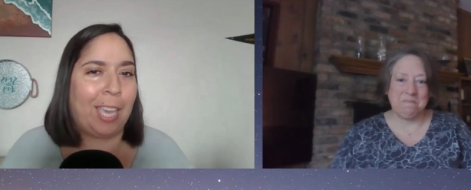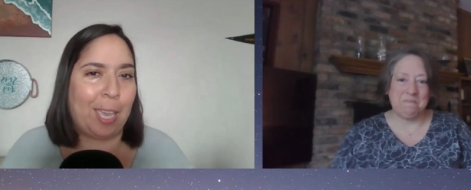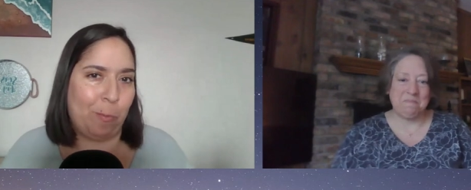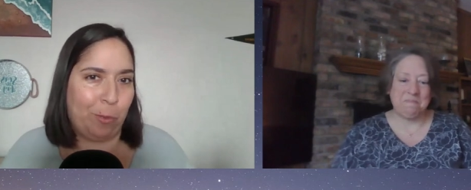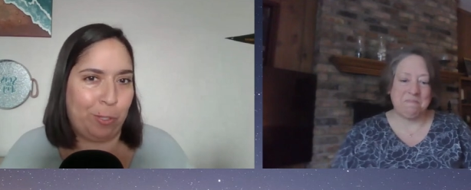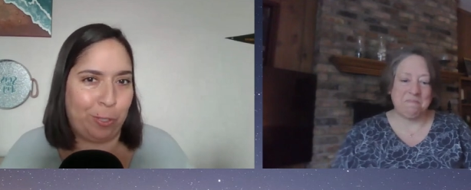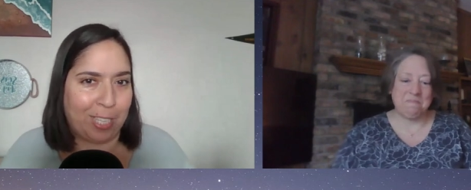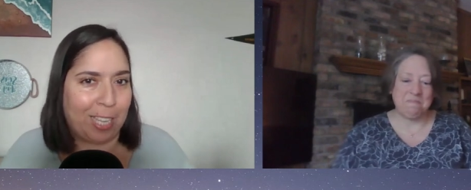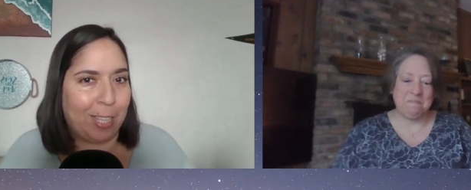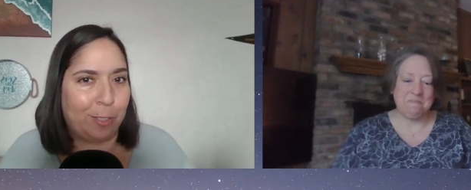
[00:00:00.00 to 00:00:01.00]
Speaker 1: game would you
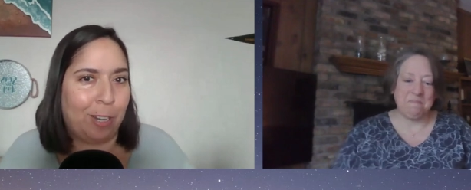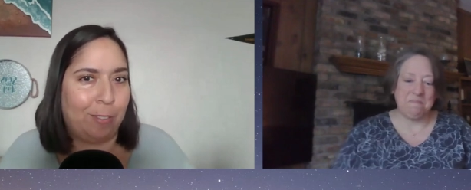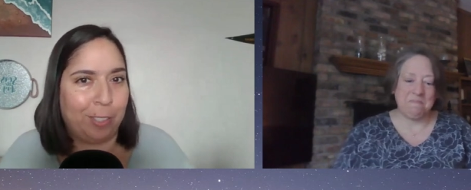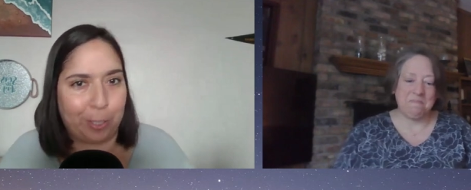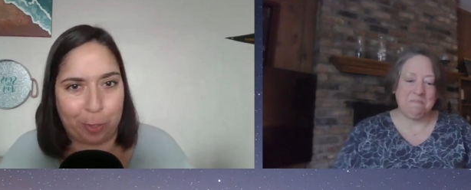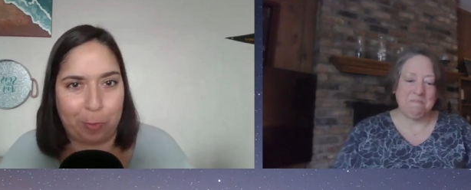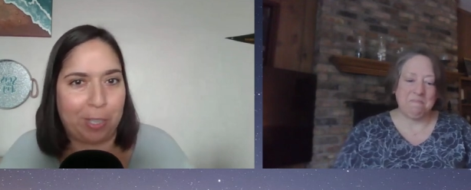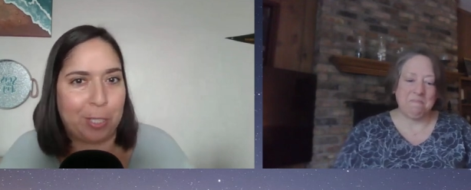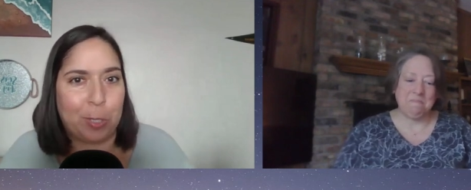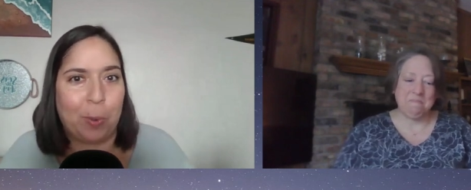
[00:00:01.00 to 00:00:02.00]
say that Travel Leaders
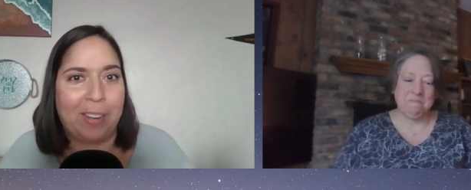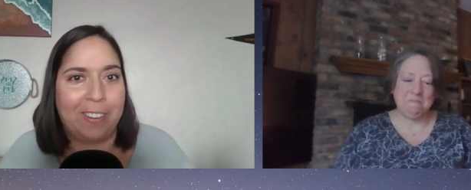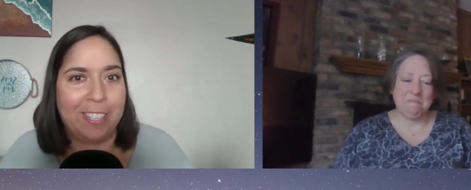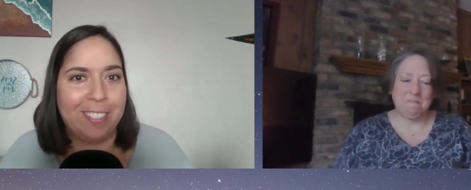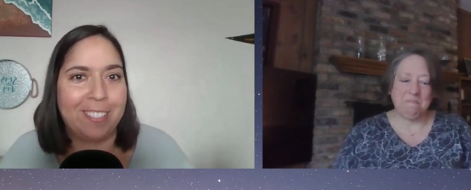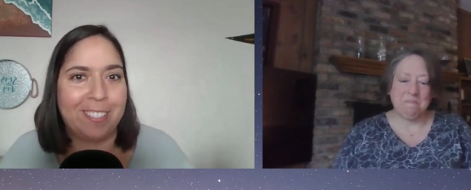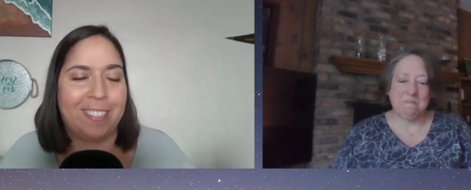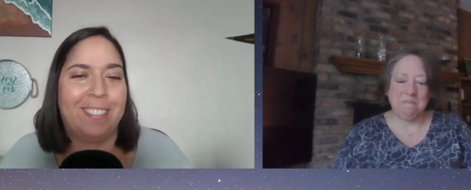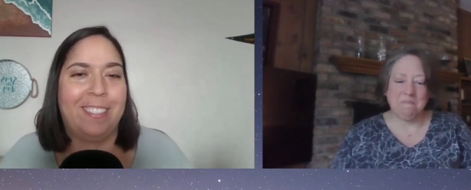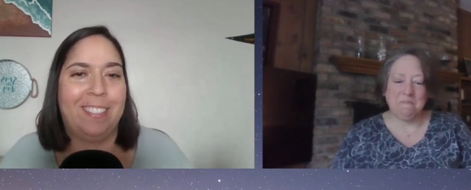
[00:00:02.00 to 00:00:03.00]
Market Square is?
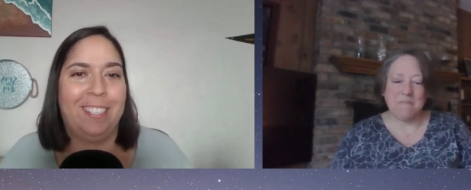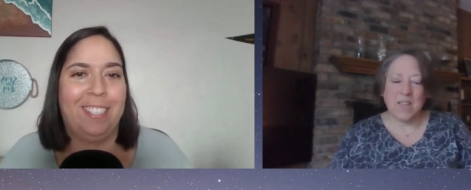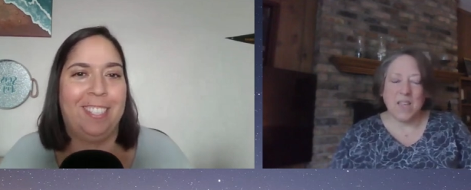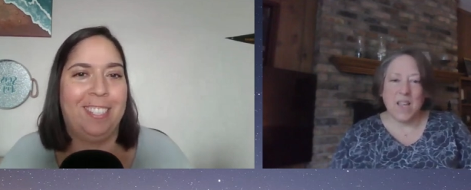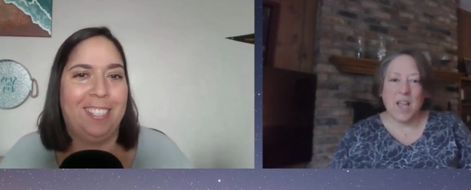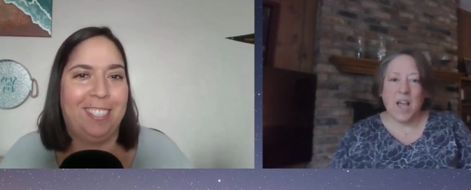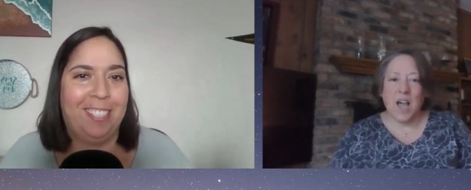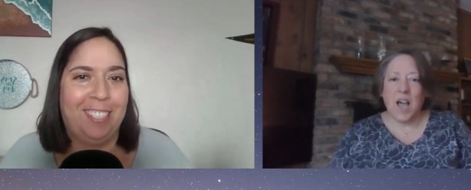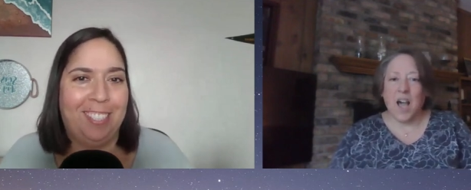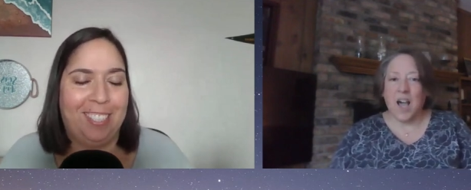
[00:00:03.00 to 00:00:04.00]

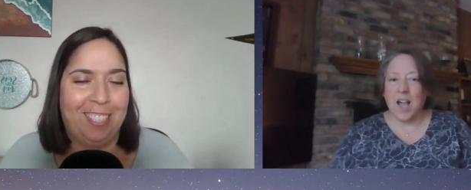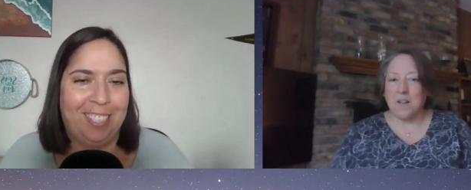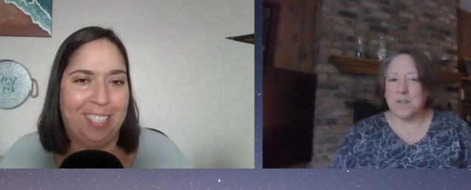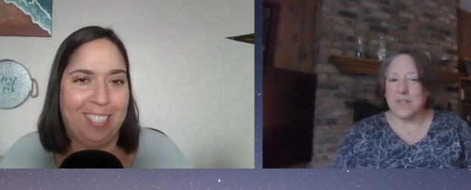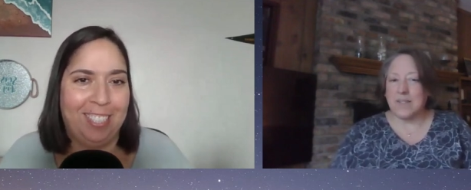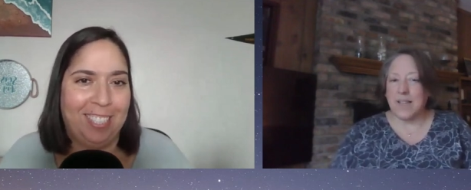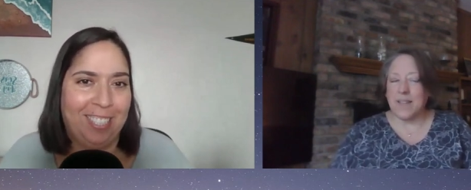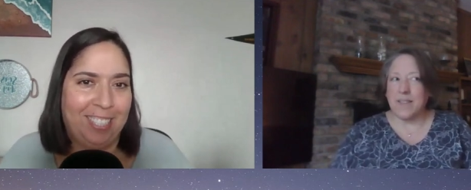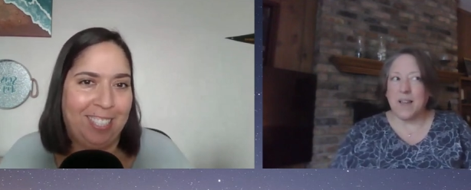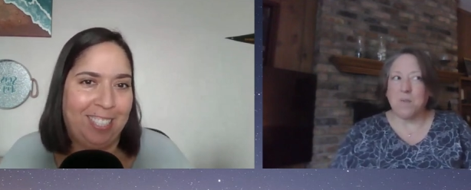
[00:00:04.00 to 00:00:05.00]
I would
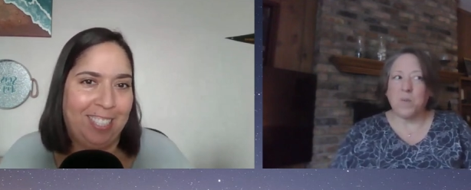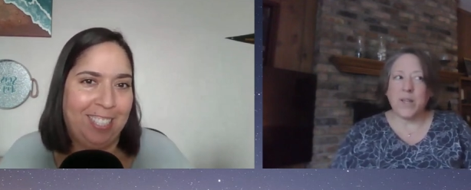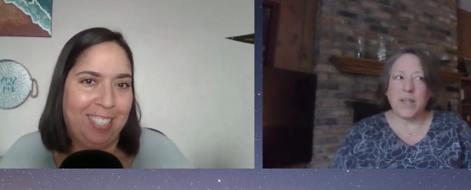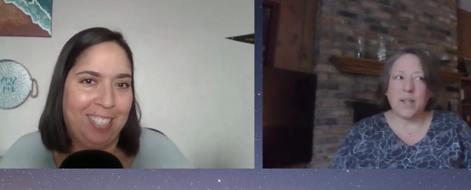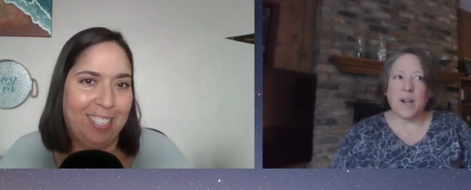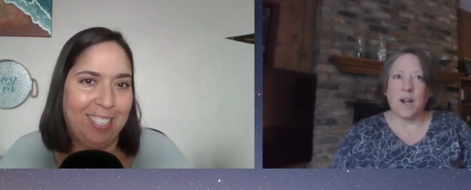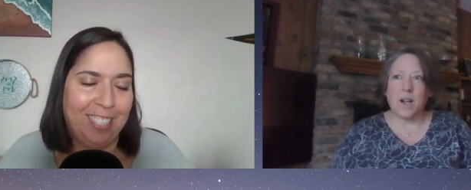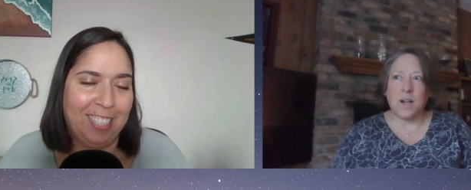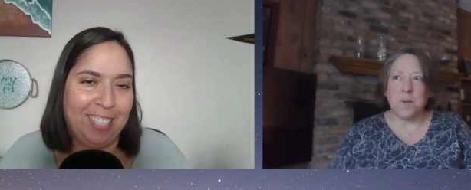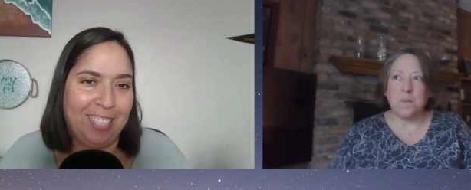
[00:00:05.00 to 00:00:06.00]
say
Speaker 2: that we
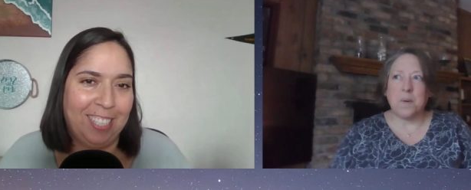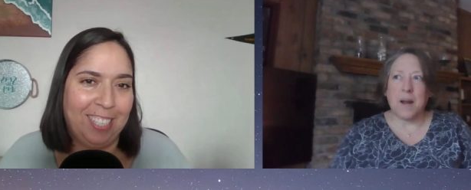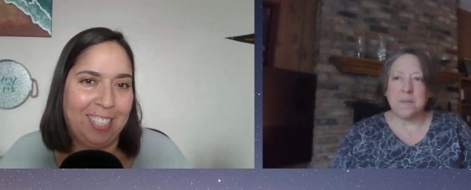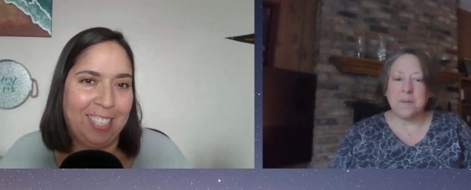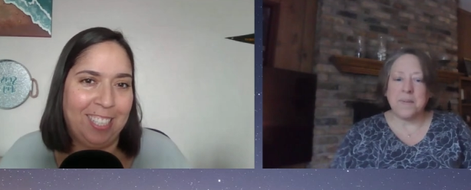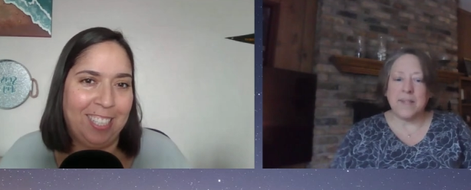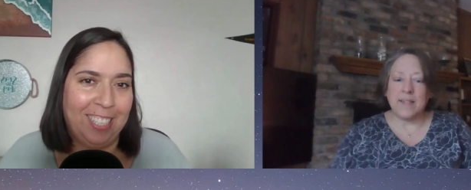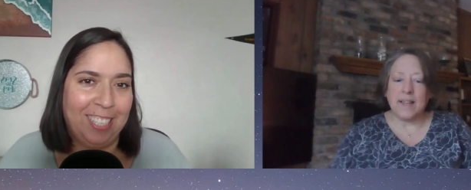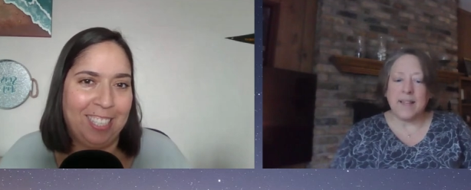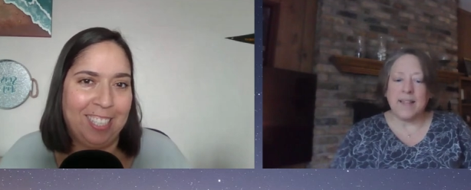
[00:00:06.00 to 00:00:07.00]
are probably
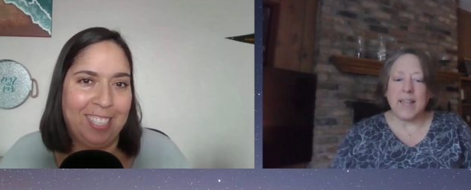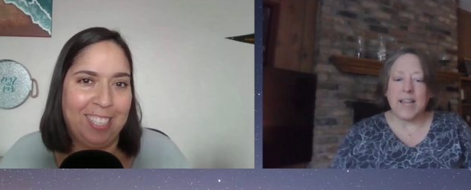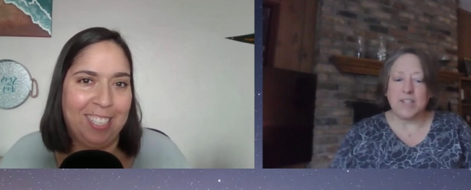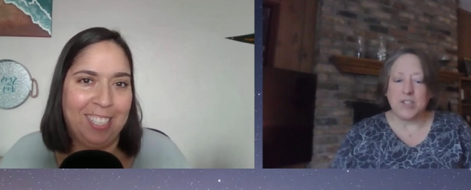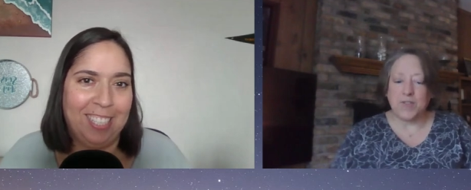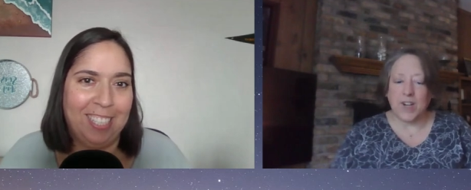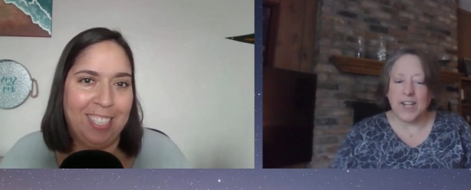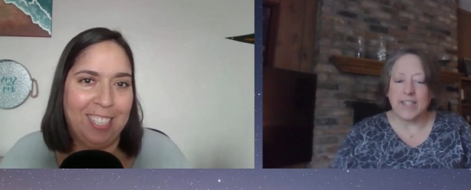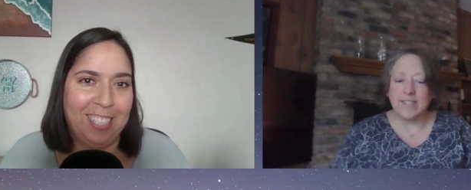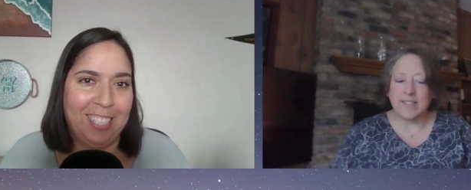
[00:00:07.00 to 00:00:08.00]
like
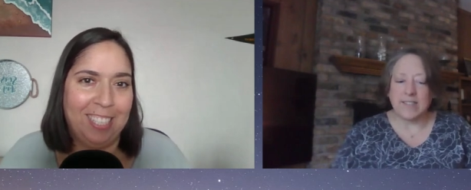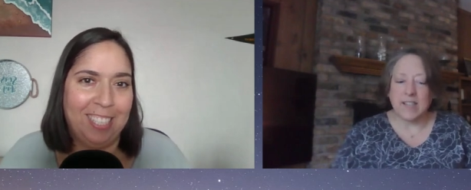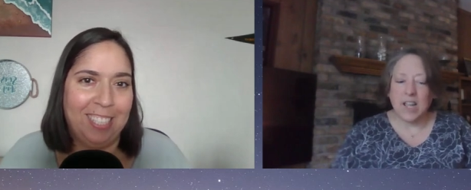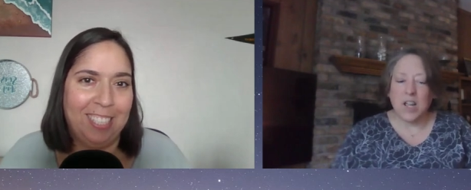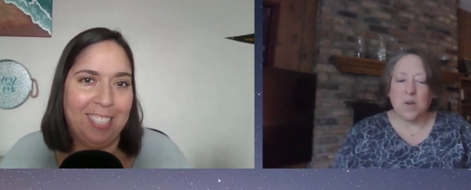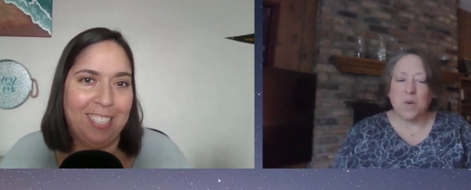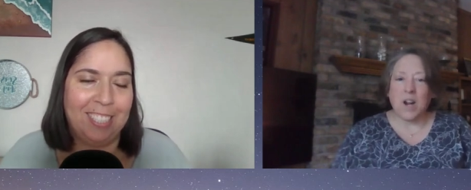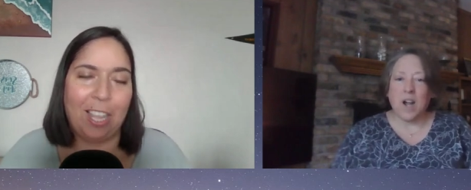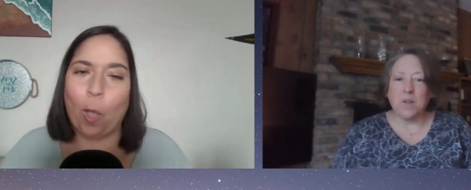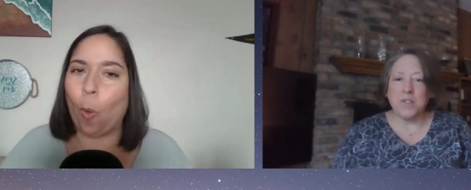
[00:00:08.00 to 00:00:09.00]
catchphrase.
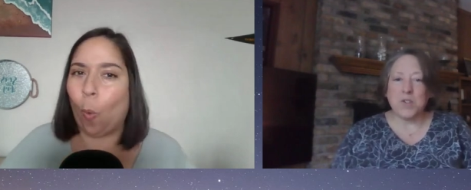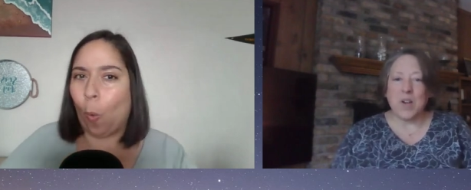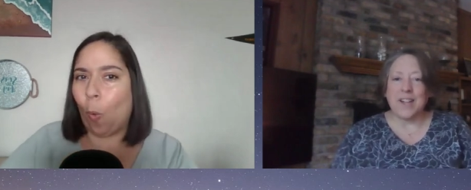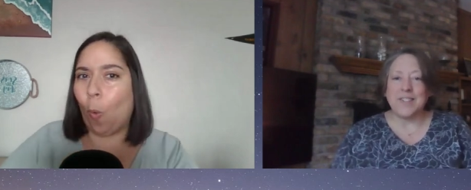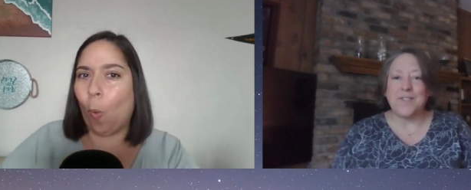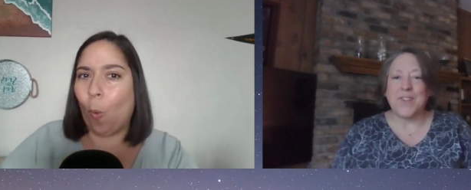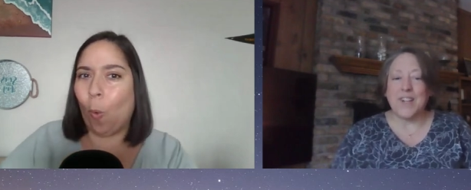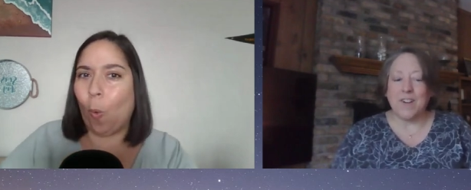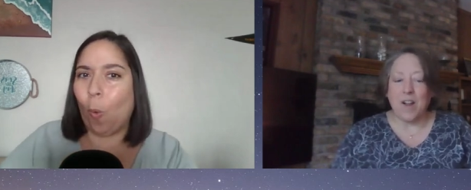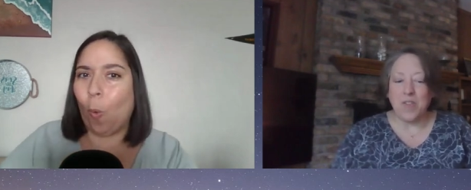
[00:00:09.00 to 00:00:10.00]
We're always trying to
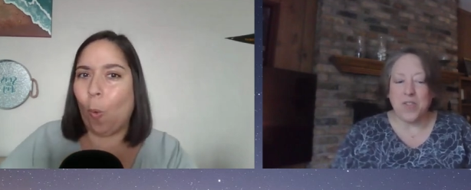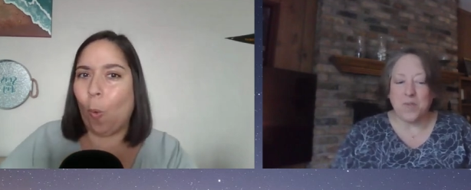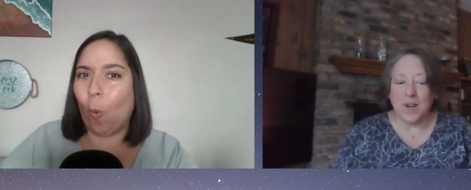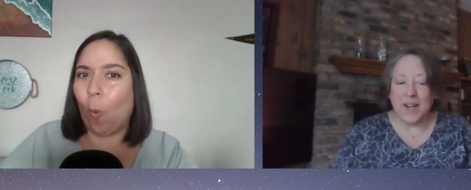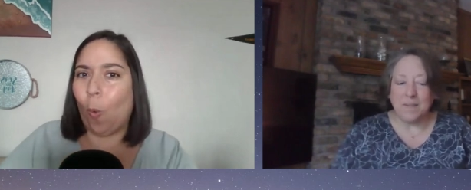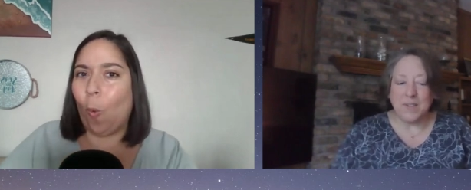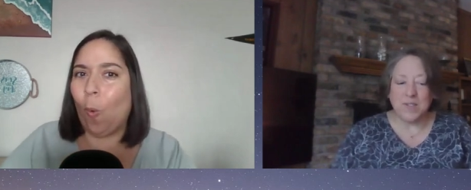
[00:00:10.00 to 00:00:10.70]
figure out the right